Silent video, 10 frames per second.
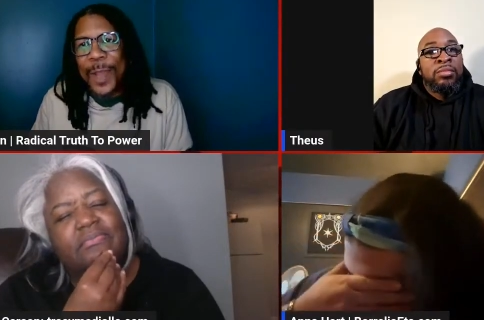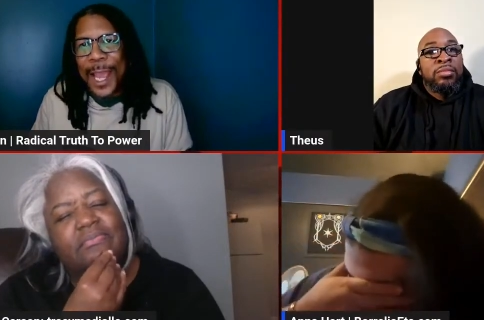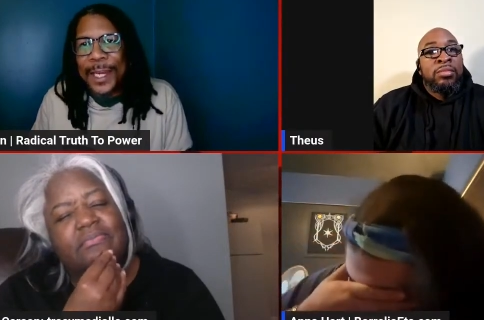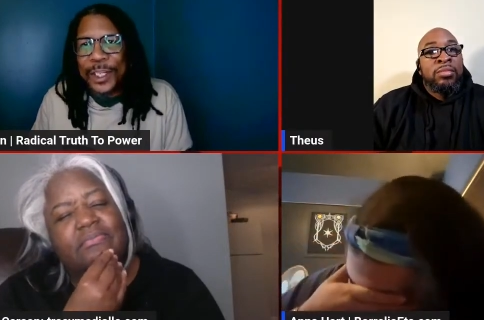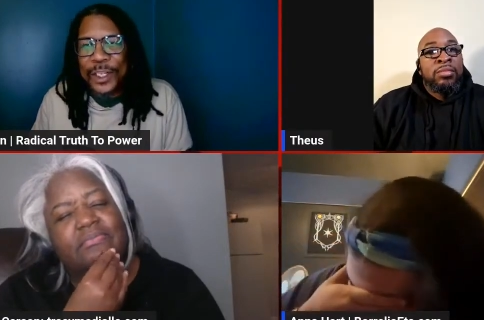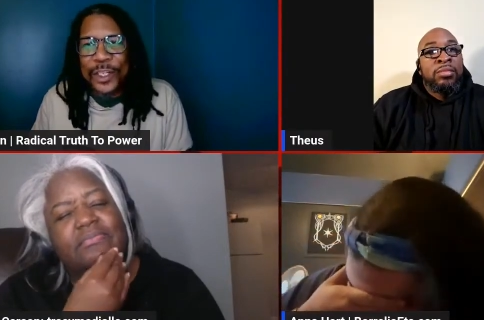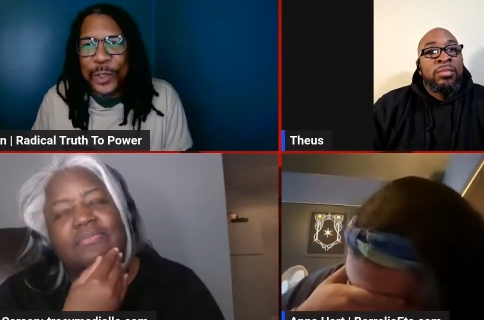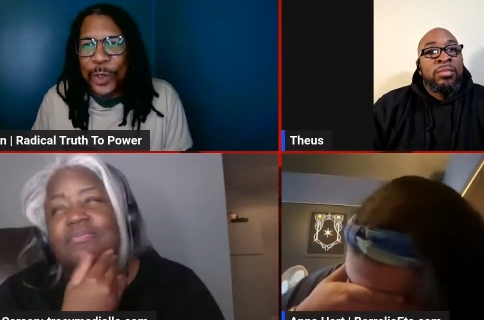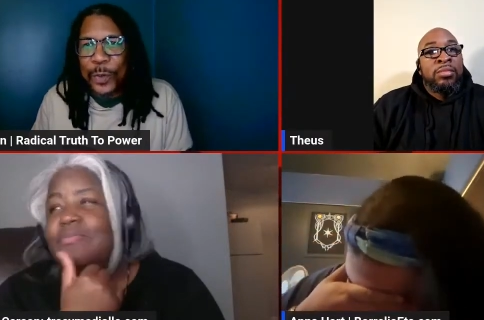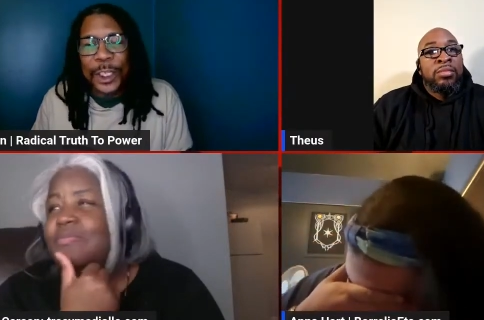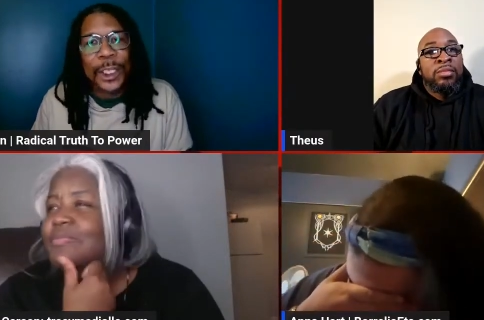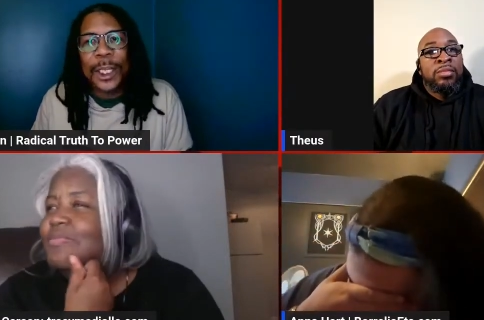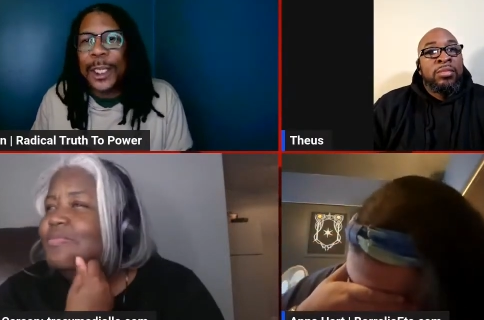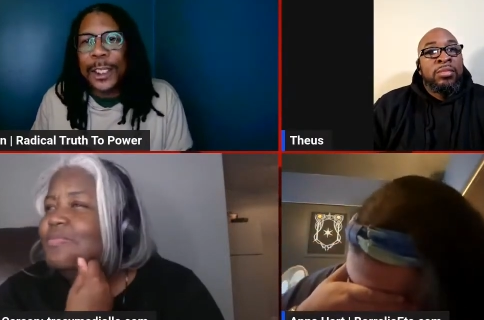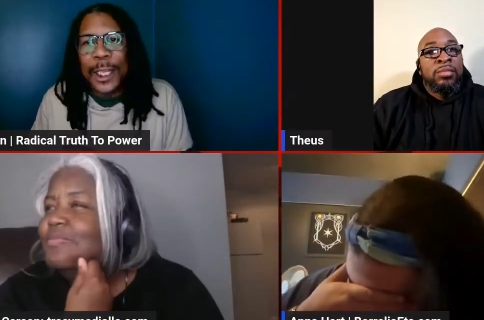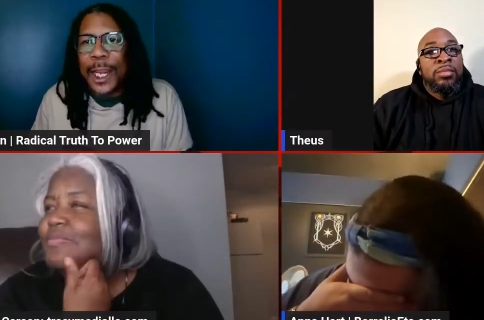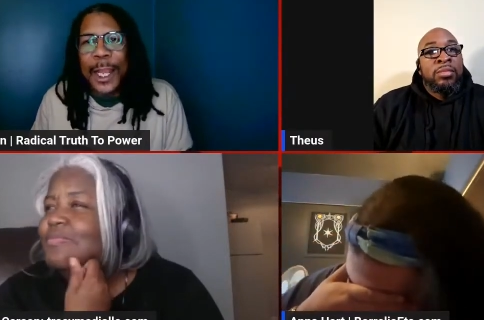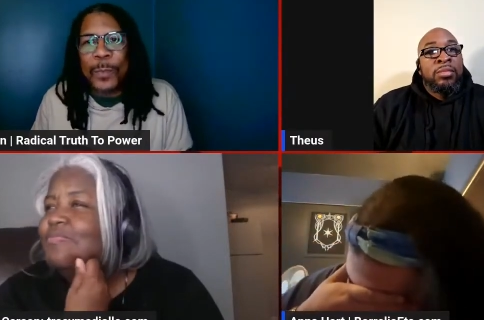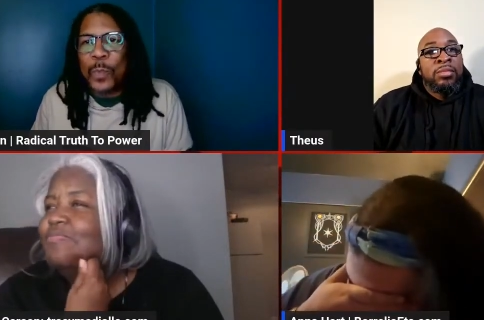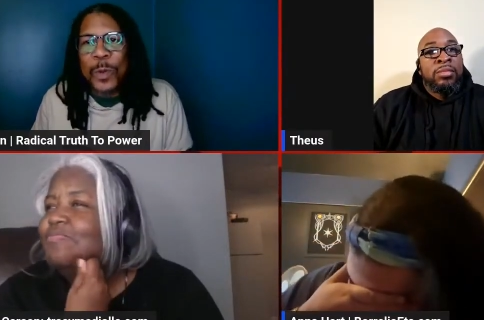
Speaker 1: you add to the story. That ain't